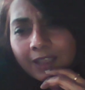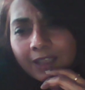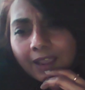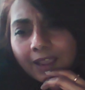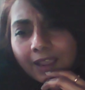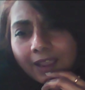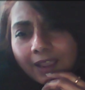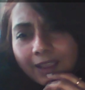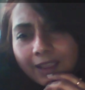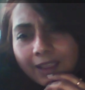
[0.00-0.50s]

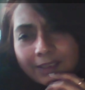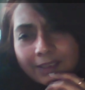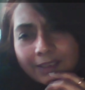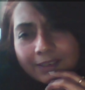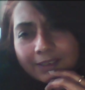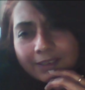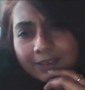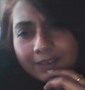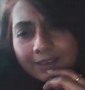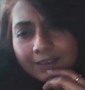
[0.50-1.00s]
And
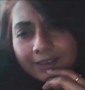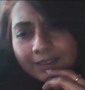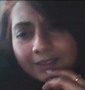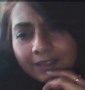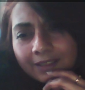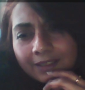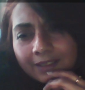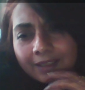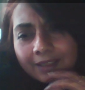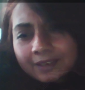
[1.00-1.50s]
uh, they
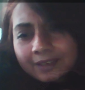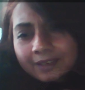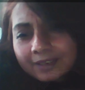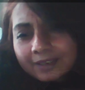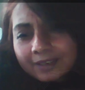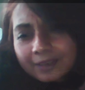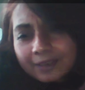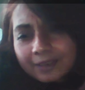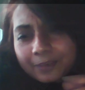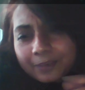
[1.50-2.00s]
ended
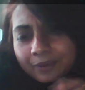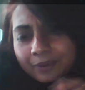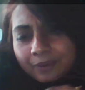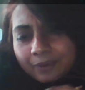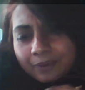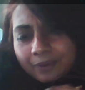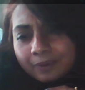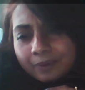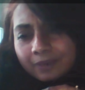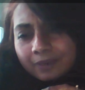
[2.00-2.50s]
up, you
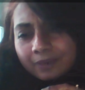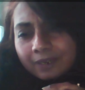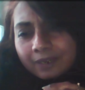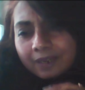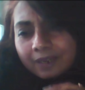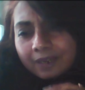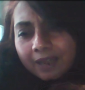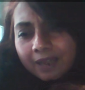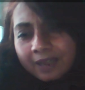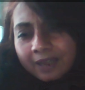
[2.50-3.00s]
know,
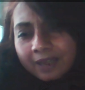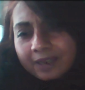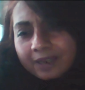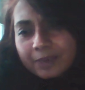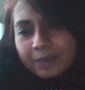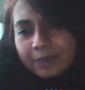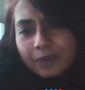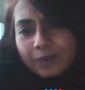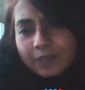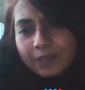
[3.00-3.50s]
I ended up
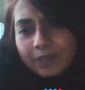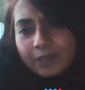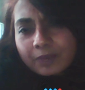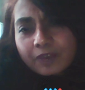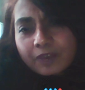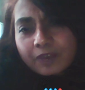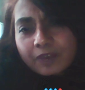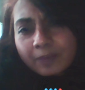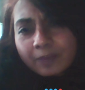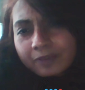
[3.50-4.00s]
talking to a
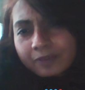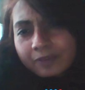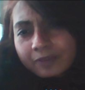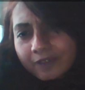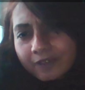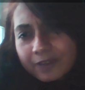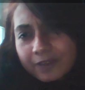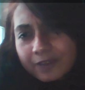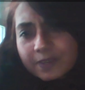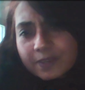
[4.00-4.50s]
family
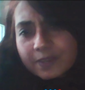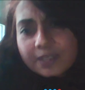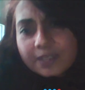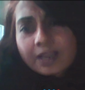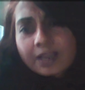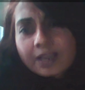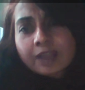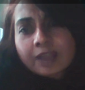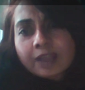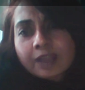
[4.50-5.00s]
friend who's a
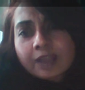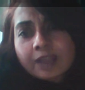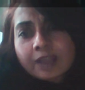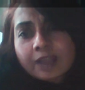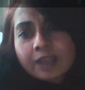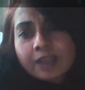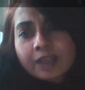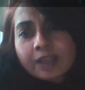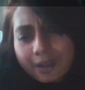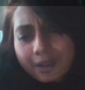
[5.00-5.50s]
psychiatrist,
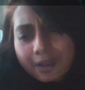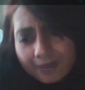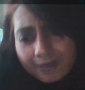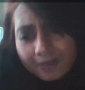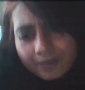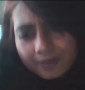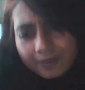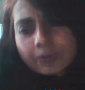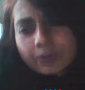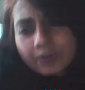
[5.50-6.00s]
and my
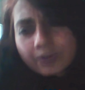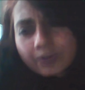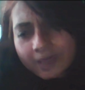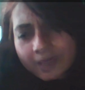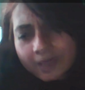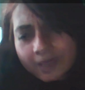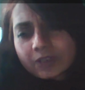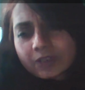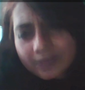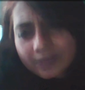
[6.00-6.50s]
husband also
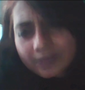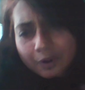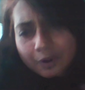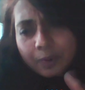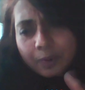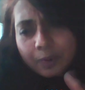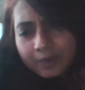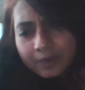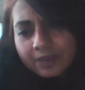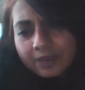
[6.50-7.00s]
actually
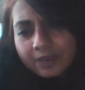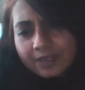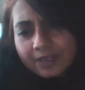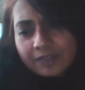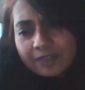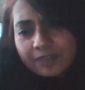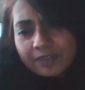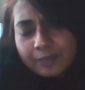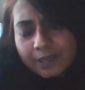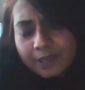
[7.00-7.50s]
openly
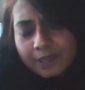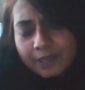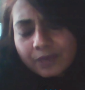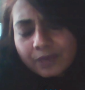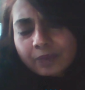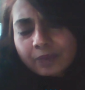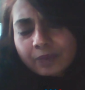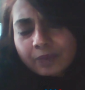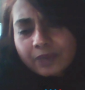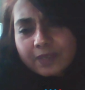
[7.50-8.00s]
deceived me and took
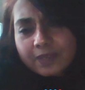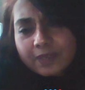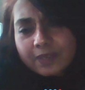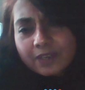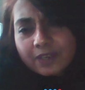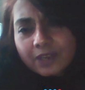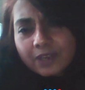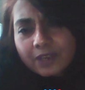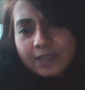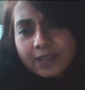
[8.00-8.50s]
me to see a
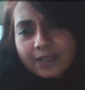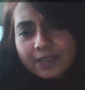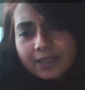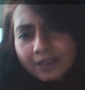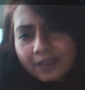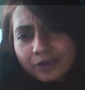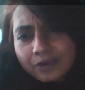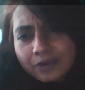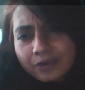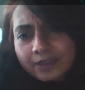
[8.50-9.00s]
child
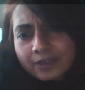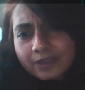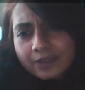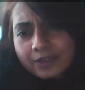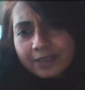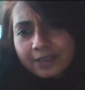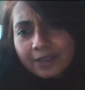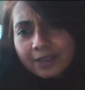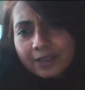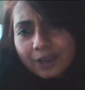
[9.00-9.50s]
psychiatrist,
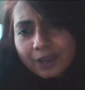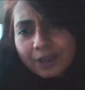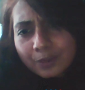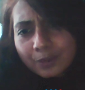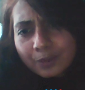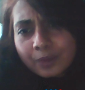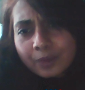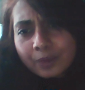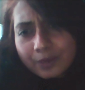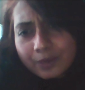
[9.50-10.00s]
a
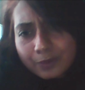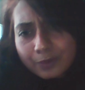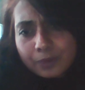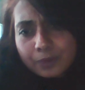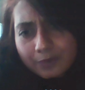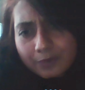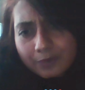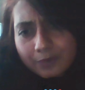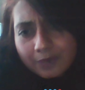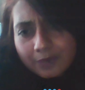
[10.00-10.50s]
woman who
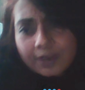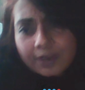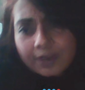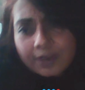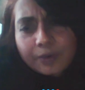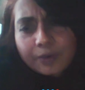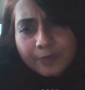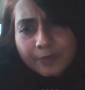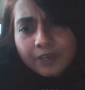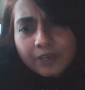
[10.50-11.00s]
turned out to
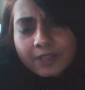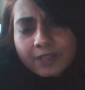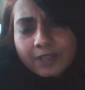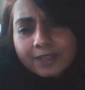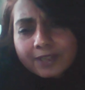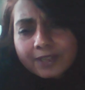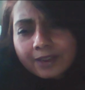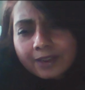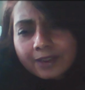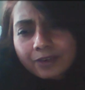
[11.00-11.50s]
be a child
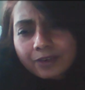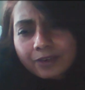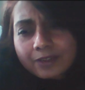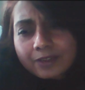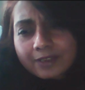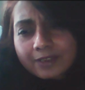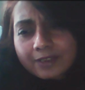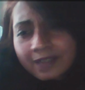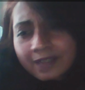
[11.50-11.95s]
psychiatrist.